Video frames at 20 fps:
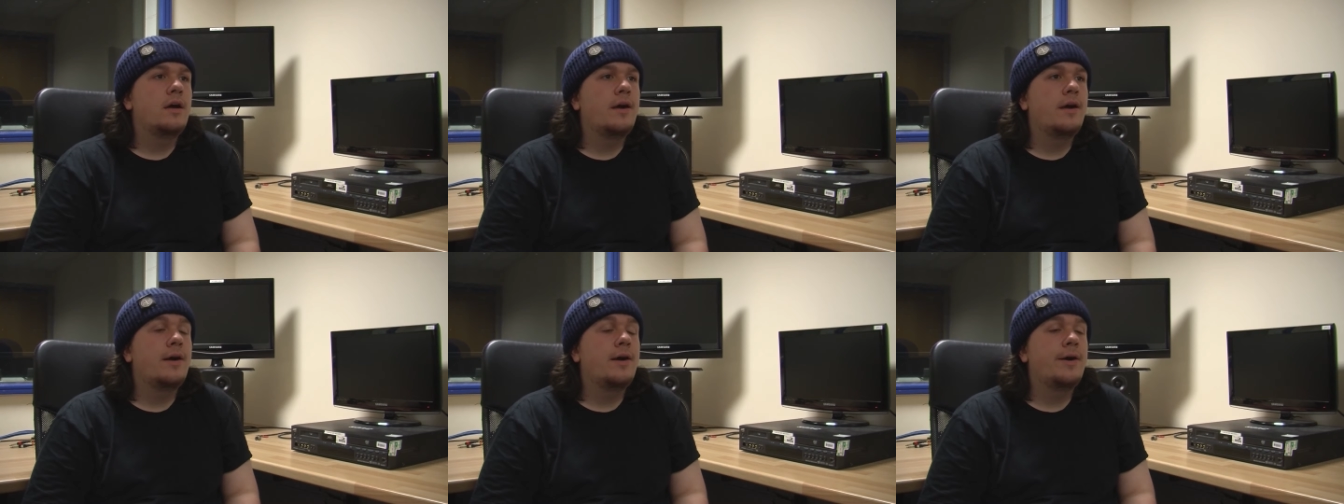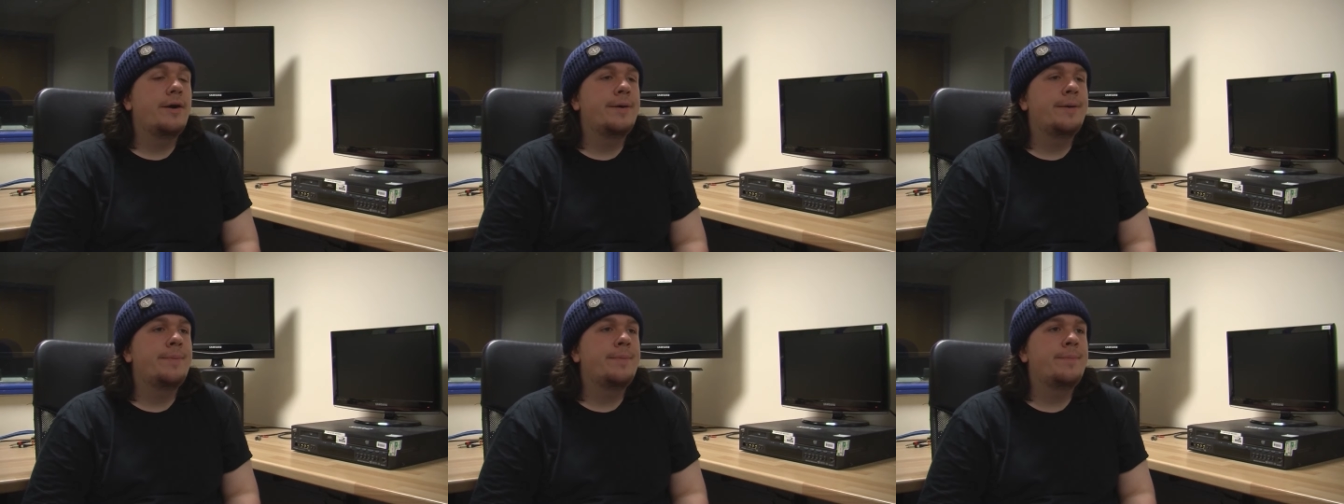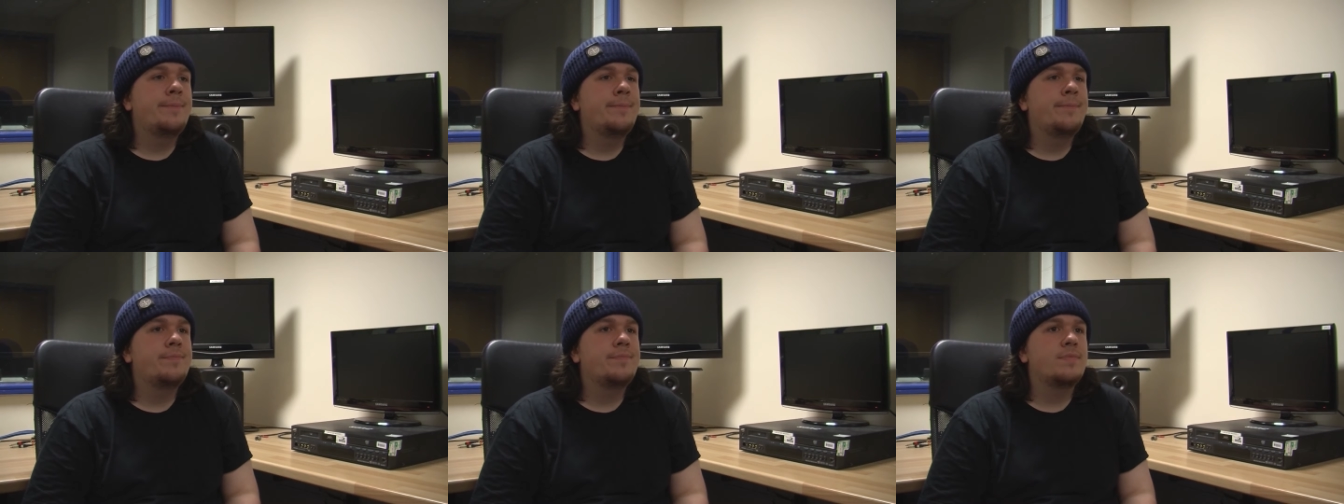
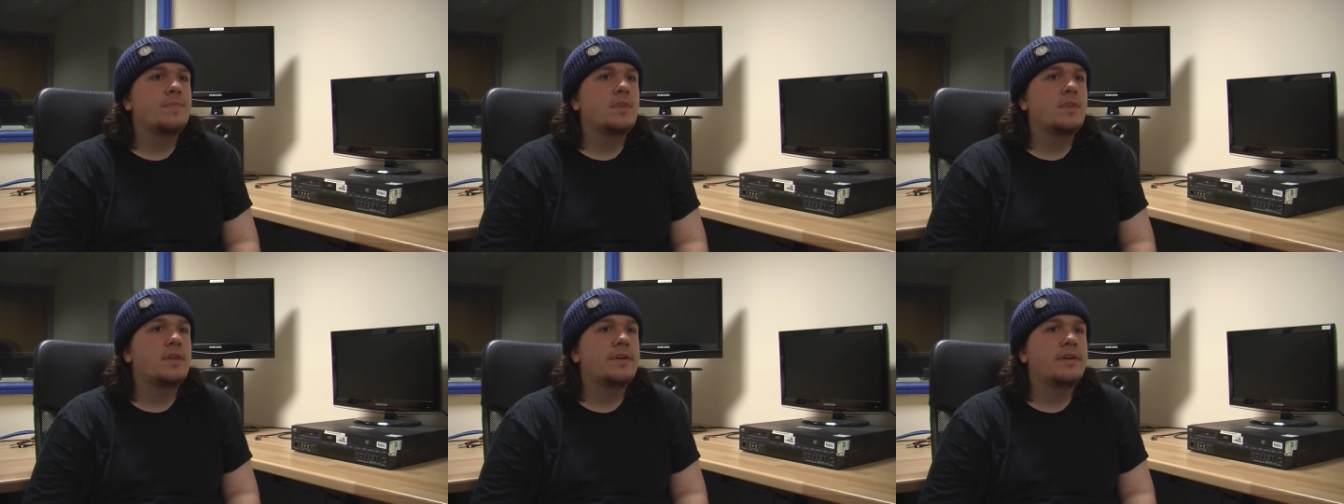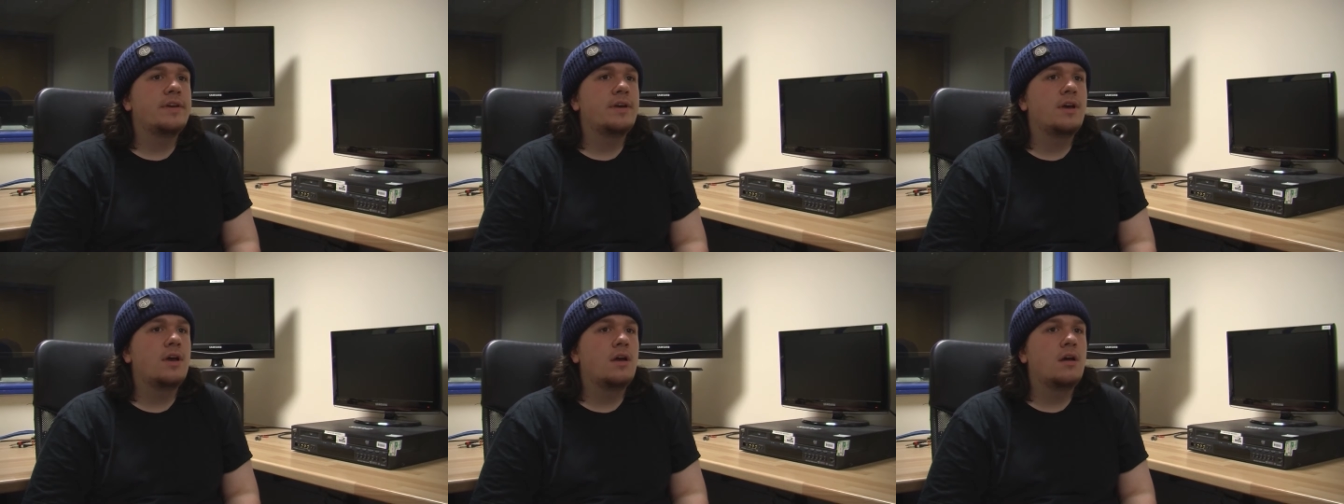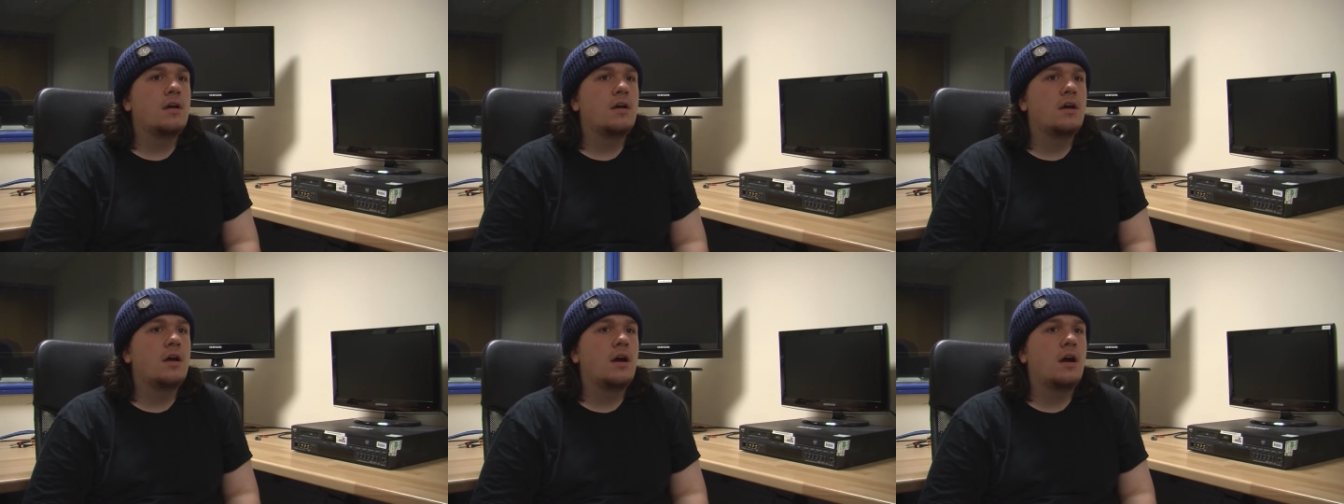Um,
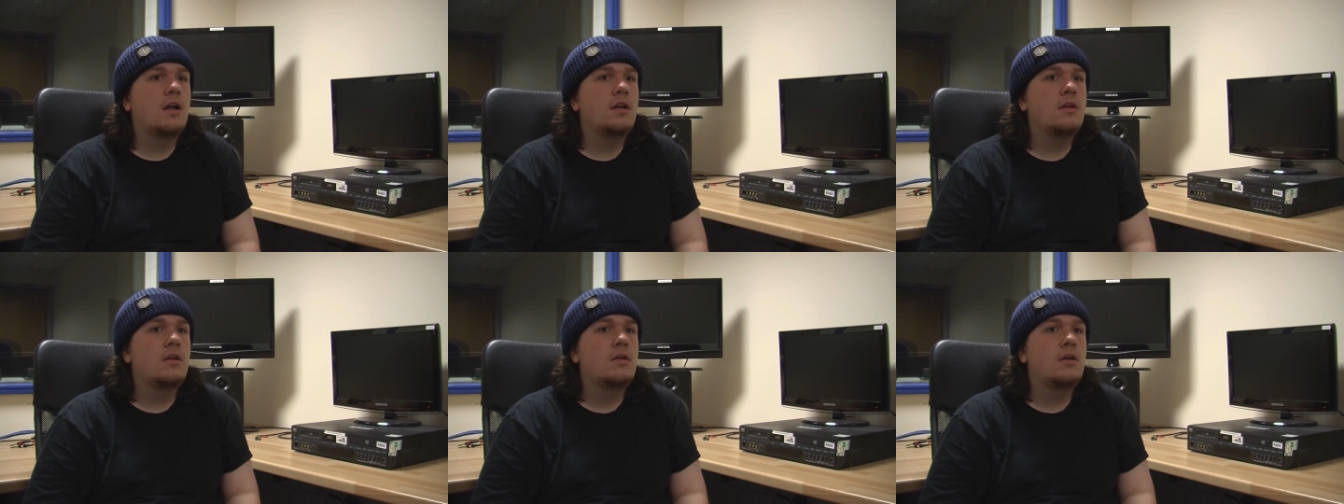I,